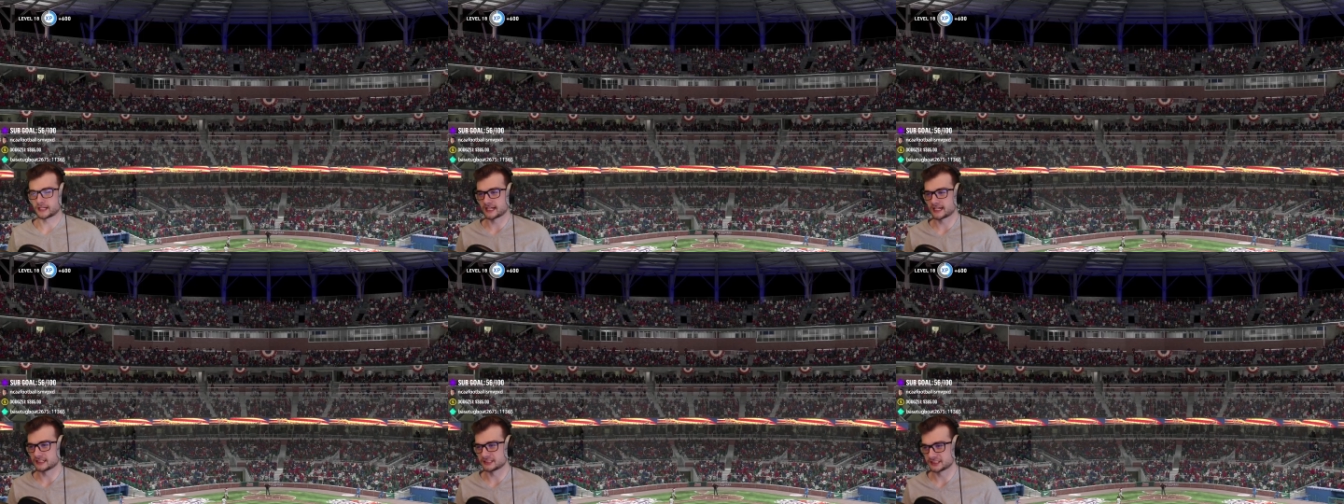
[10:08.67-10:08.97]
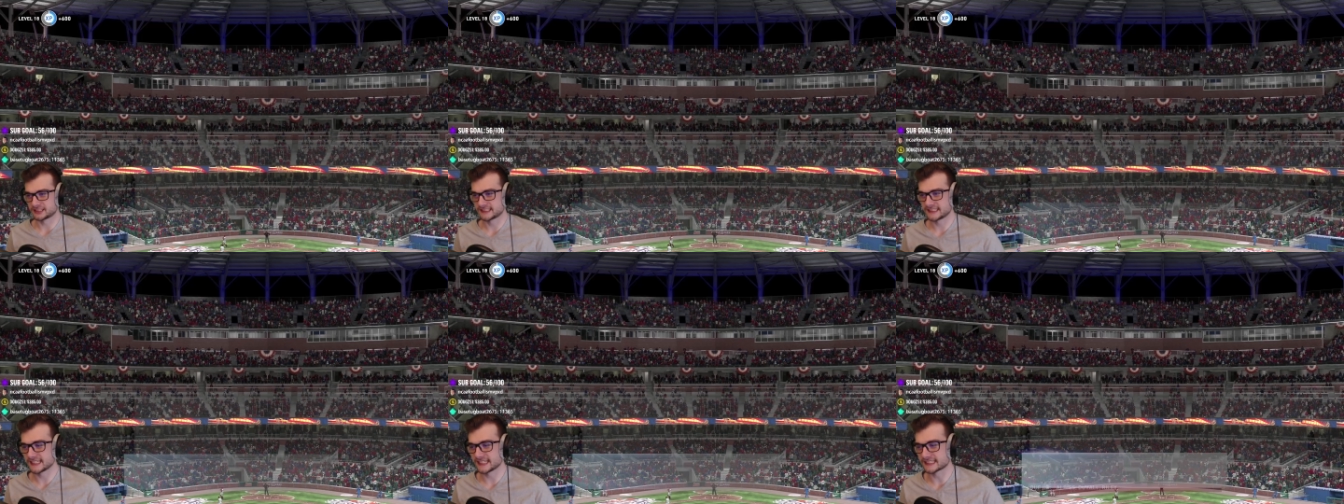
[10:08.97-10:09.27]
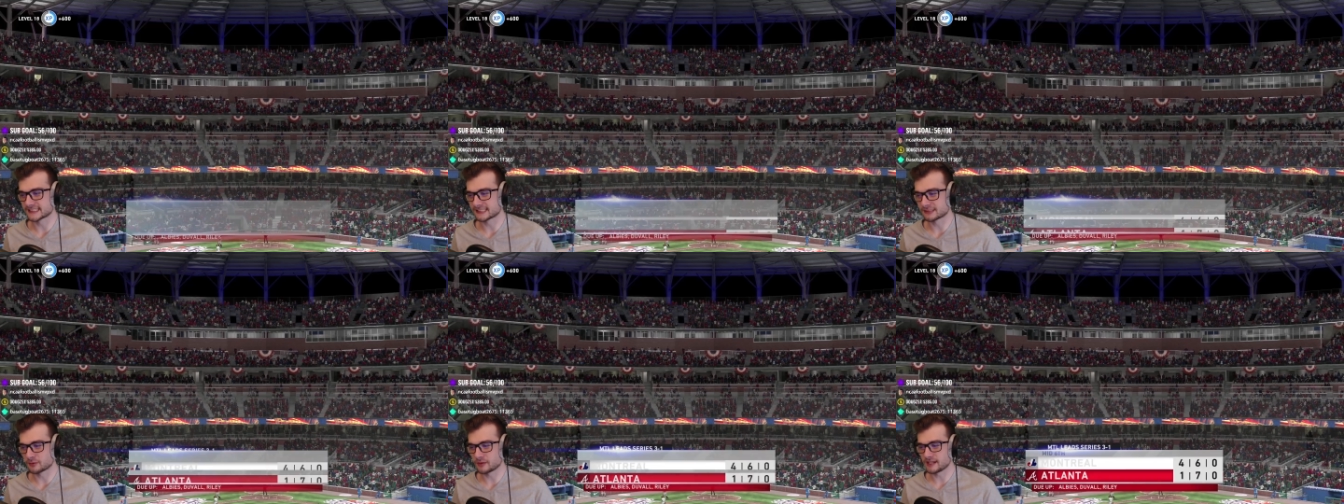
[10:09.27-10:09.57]
gosh,
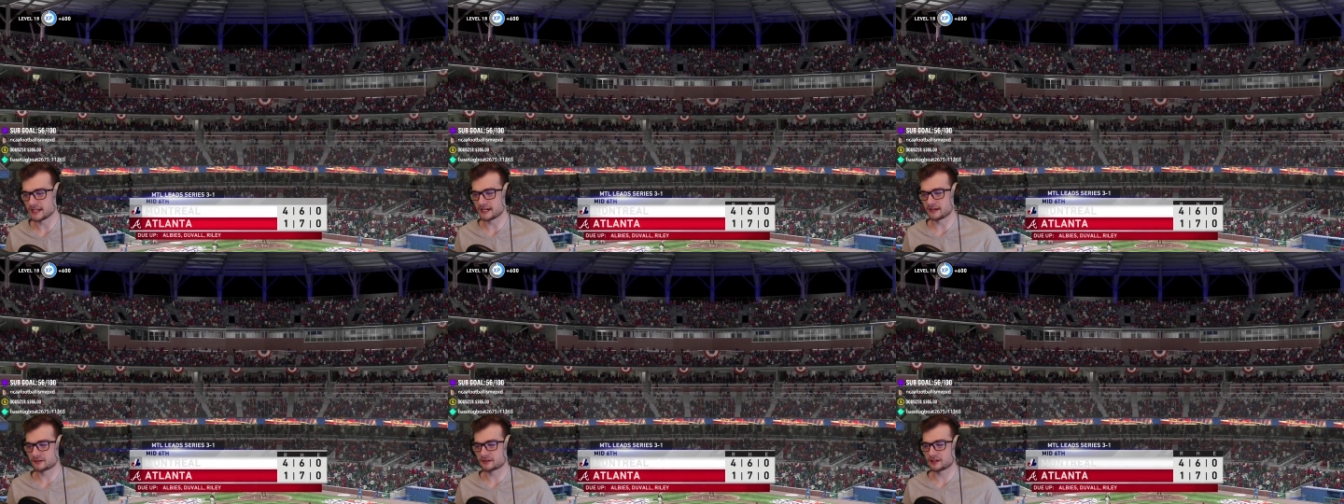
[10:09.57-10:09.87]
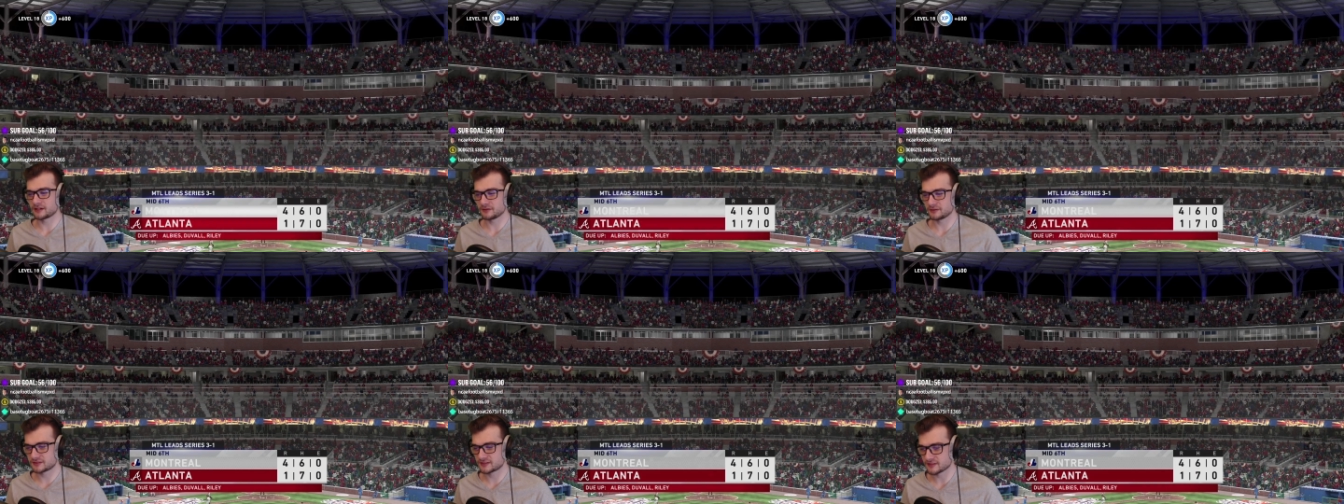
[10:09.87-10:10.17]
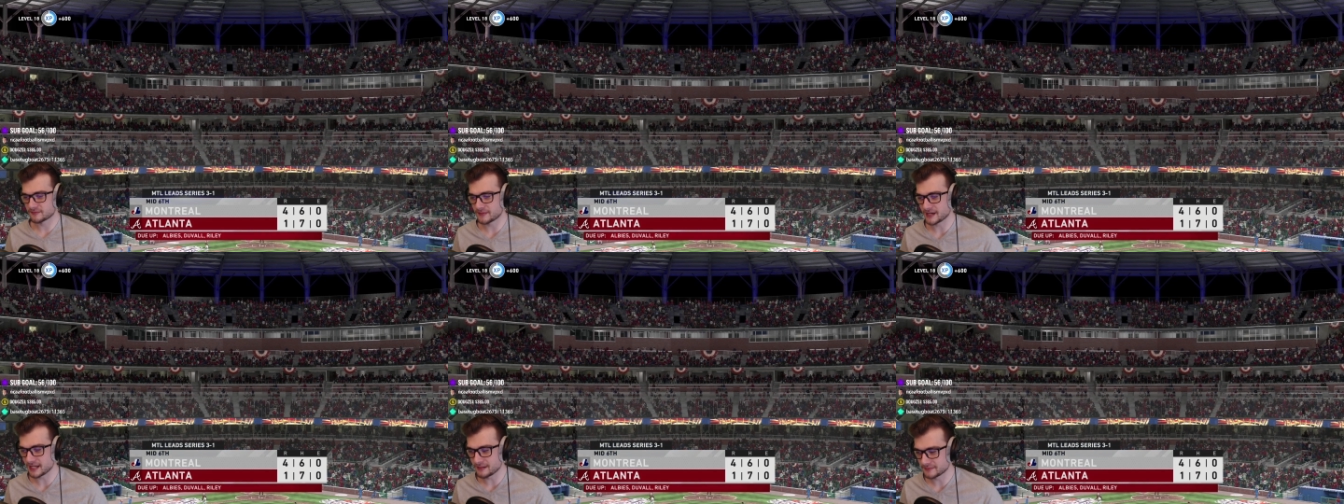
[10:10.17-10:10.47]
sixth. We now go to
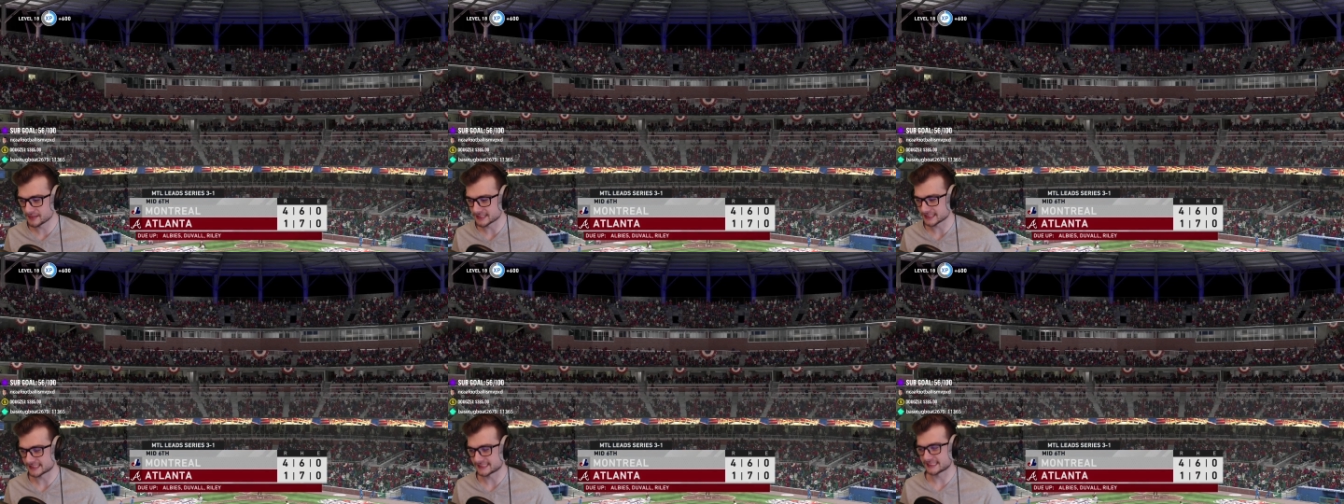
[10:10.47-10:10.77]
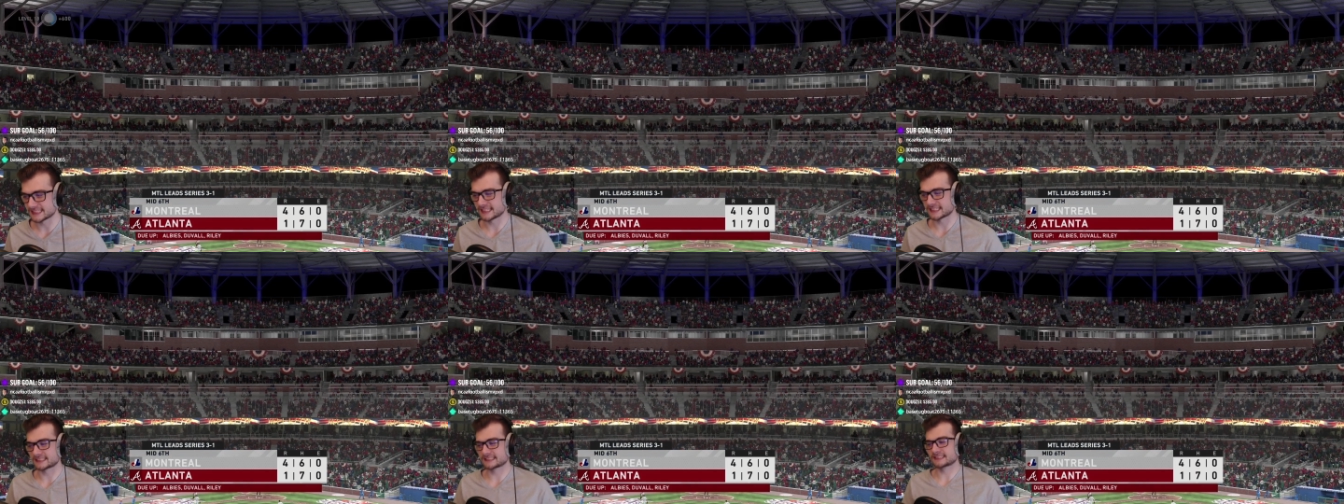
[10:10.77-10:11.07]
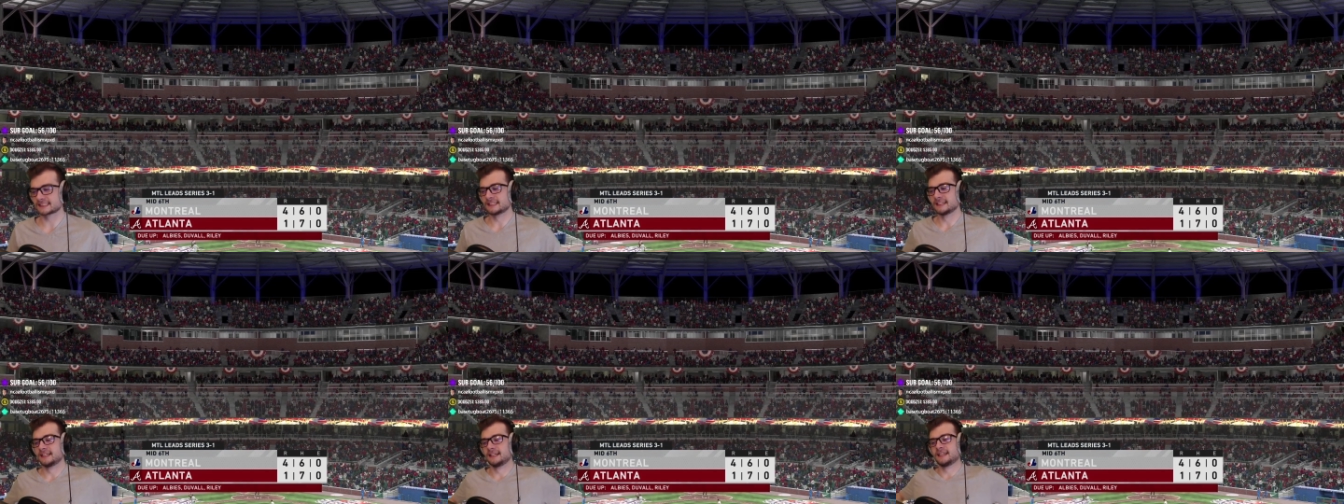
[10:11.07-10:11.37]
the bottom of the
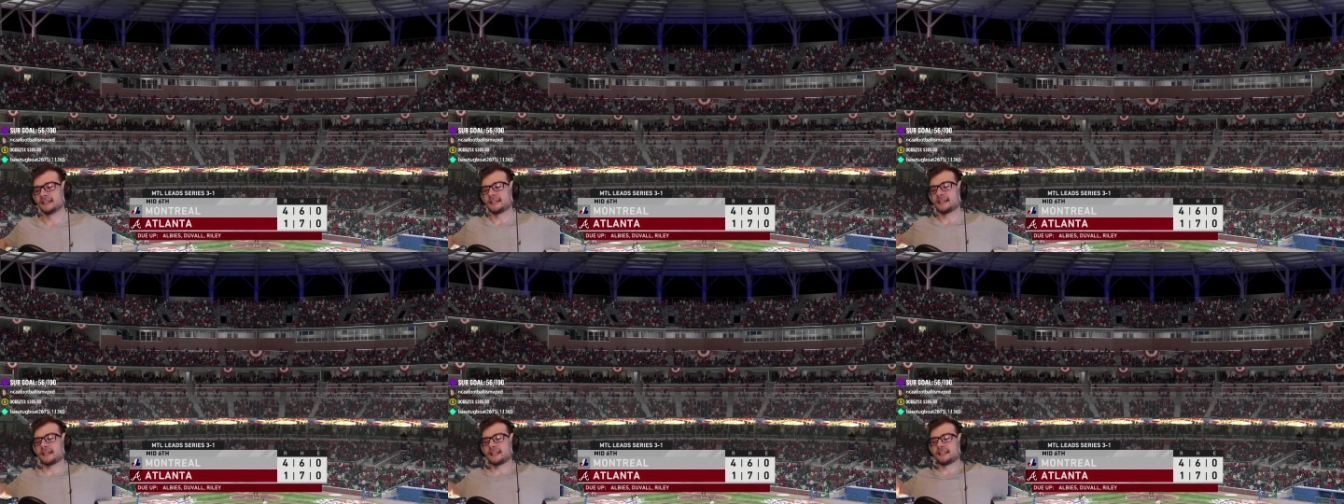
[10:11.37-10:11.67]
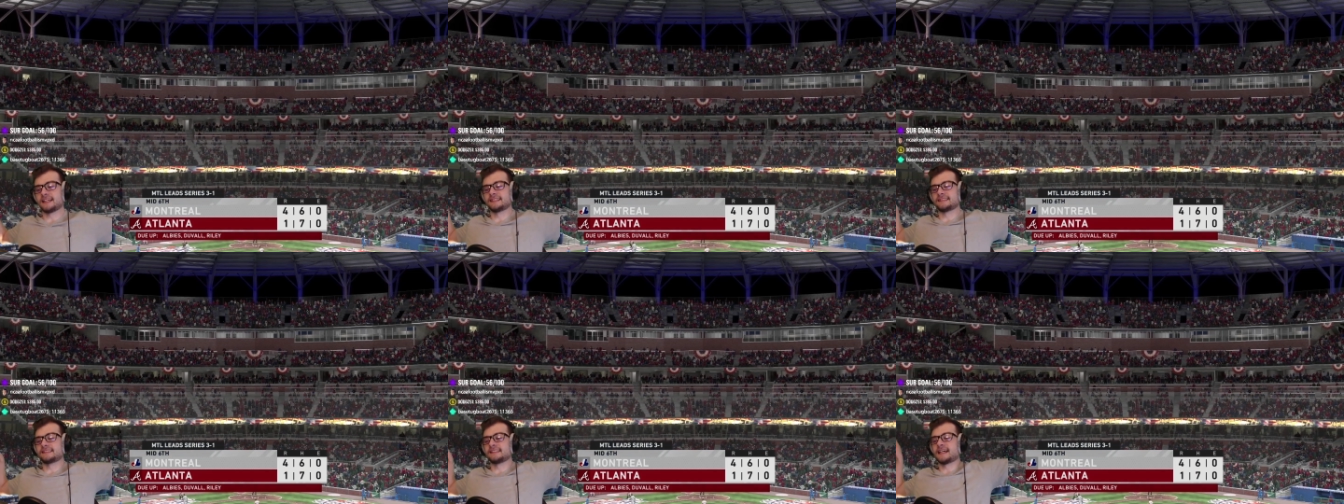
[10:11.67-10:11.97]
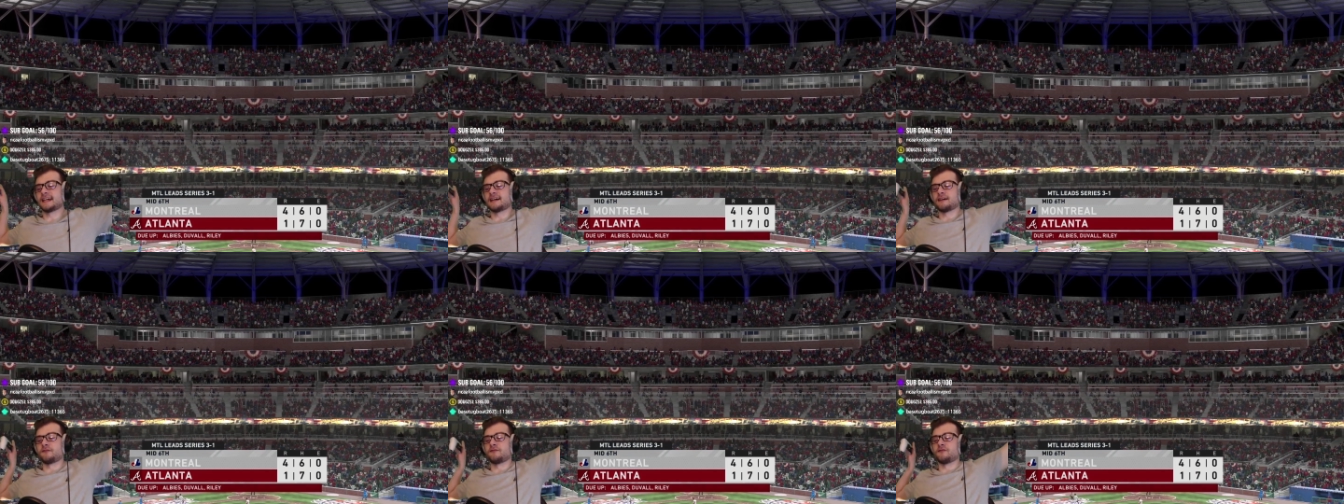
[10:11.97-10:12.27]
sixth. It is now